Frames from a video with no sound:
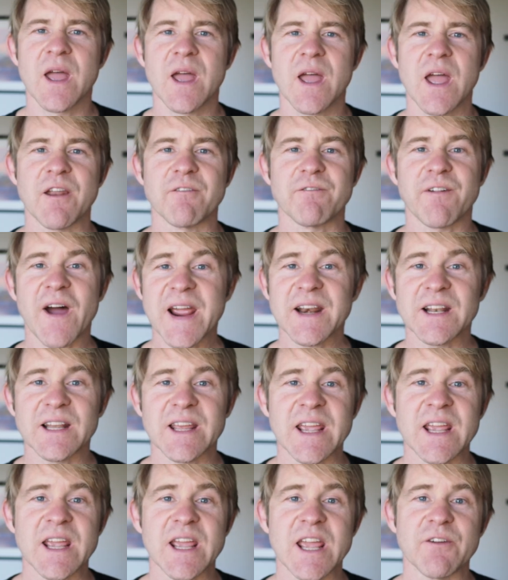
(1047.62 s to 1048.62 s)
And
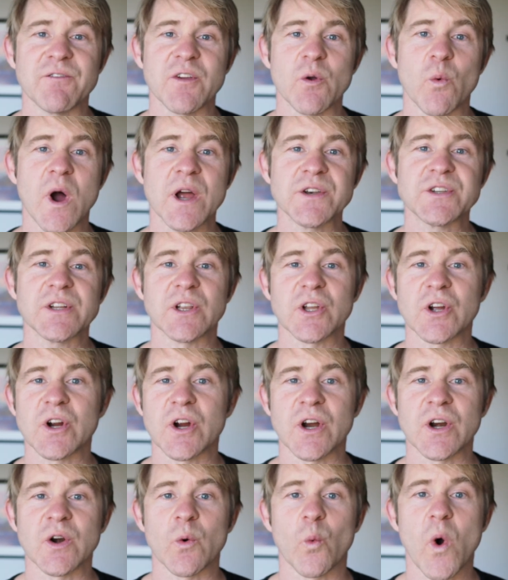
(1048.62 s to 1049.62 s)
finally, if you want to
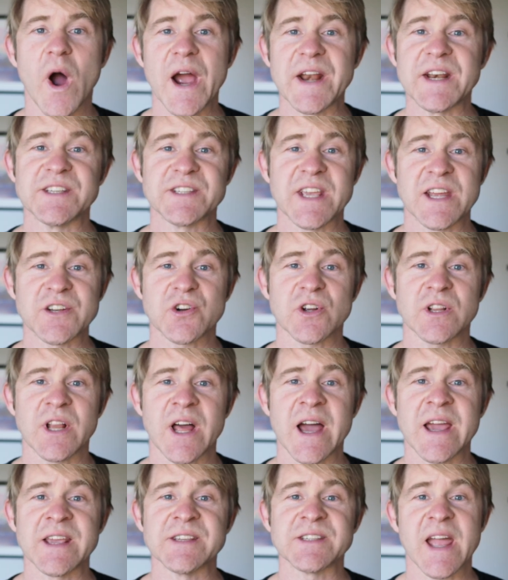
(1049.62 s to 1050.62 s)
learn why
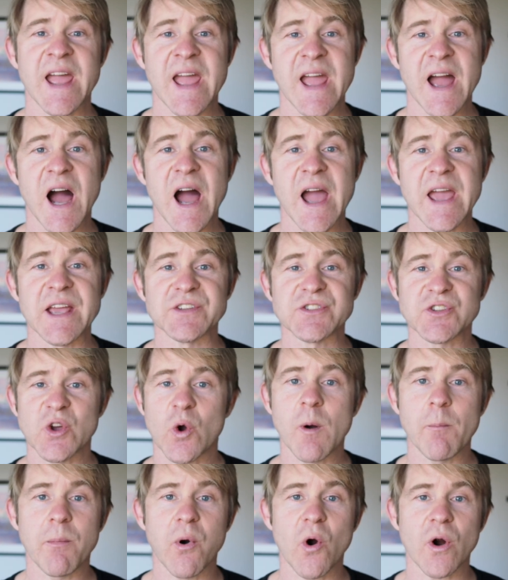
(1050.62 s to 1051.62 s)
decentralized AI is
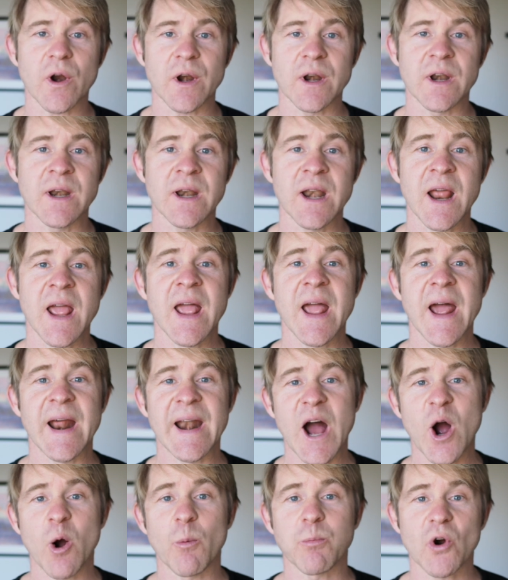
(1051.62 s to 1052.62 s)
so important
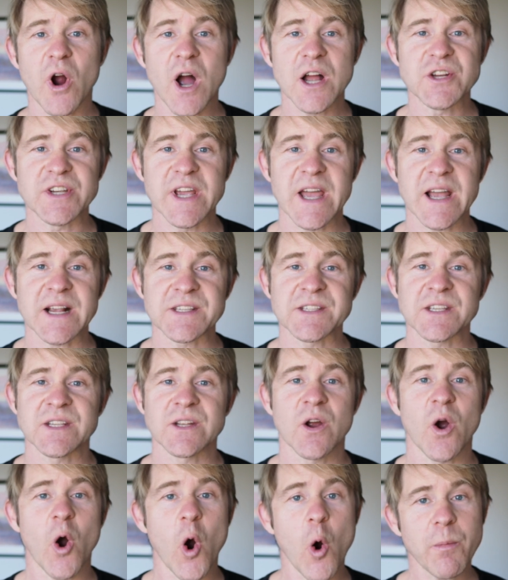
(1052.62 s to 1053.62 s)
and how projects,
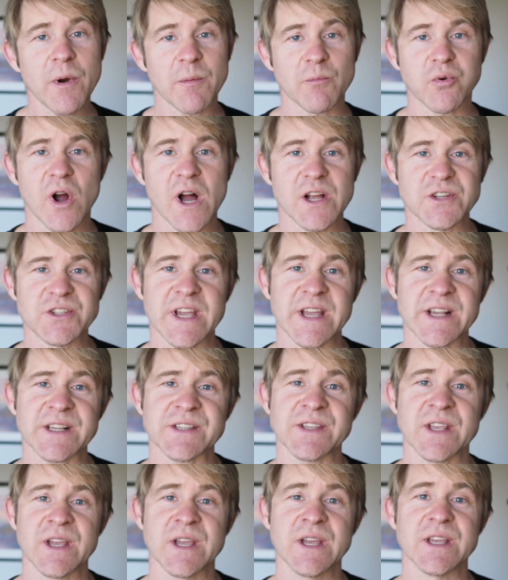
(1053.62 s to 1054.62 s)
open
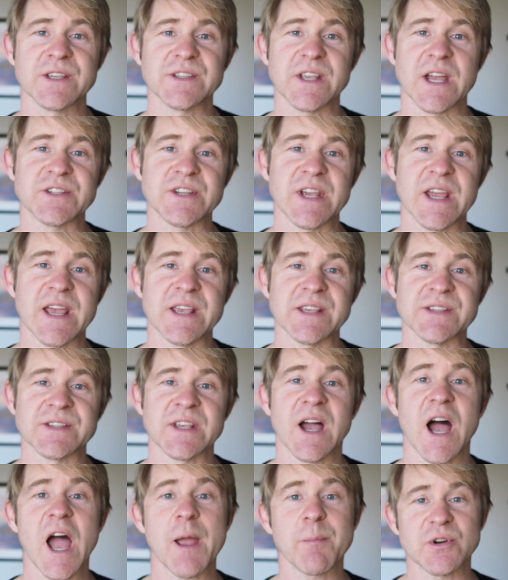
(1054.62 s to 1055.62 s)
projects, such as
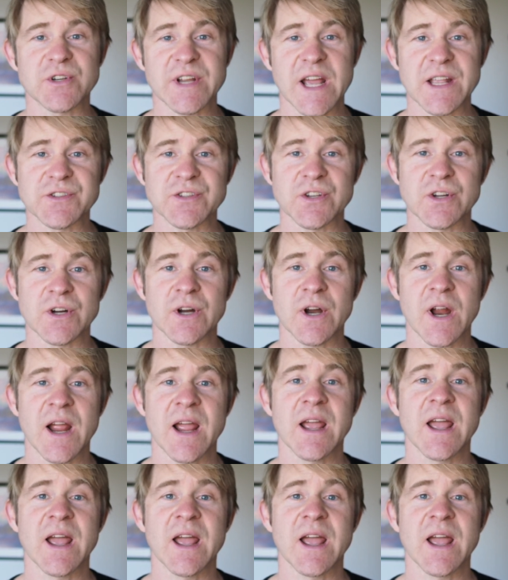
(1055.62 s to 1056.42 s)
Hypertensor,